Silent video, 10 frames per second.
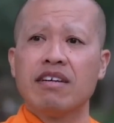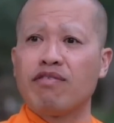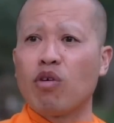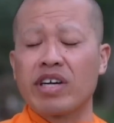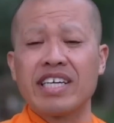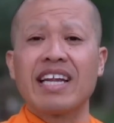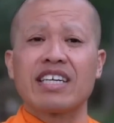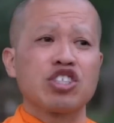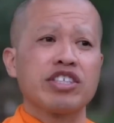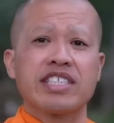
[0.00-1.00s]
for
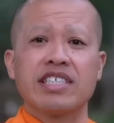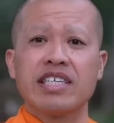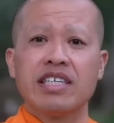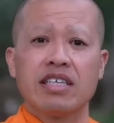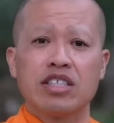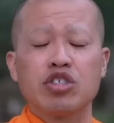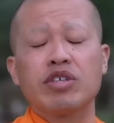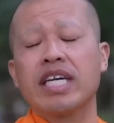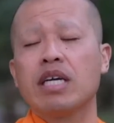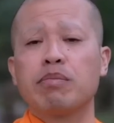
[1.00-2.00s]
electricity to
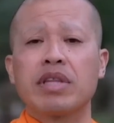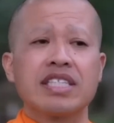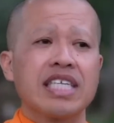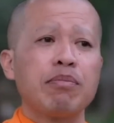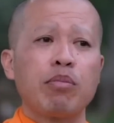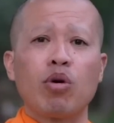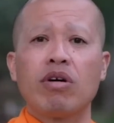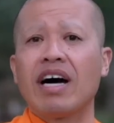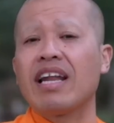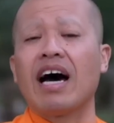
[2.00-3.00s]
keep the
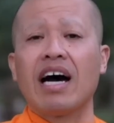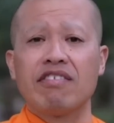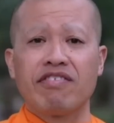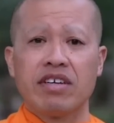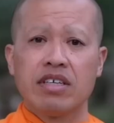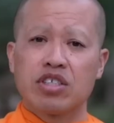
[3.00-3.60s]
temple alive.